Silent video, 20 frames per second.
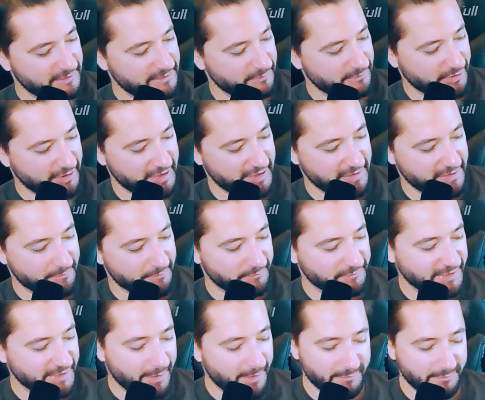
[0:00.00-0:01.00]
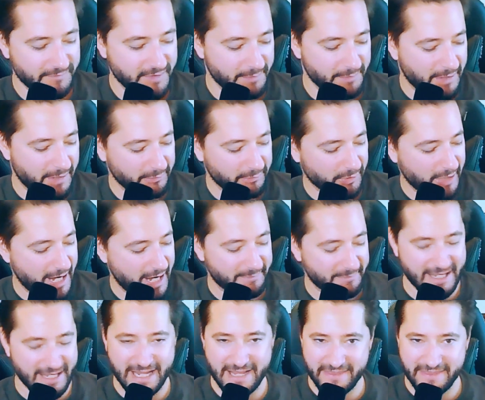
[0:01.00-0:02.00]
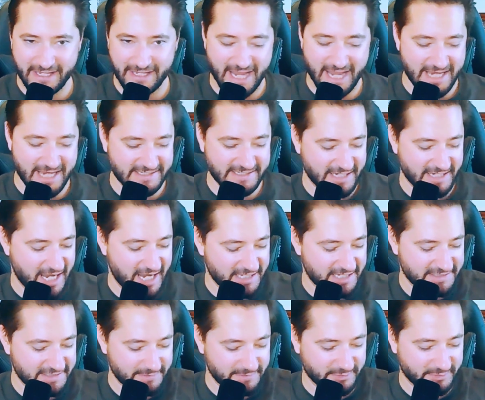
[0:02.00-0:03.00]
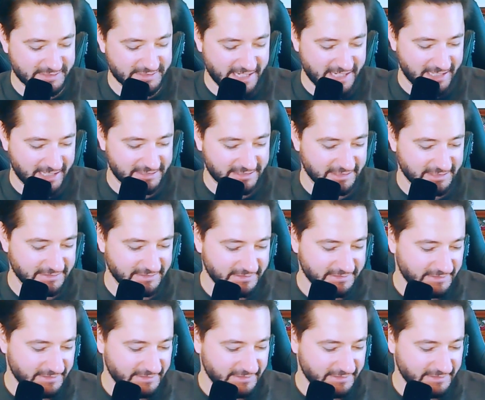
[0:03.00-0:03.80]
Putting the bubble wrap in the case, guys, to protect it.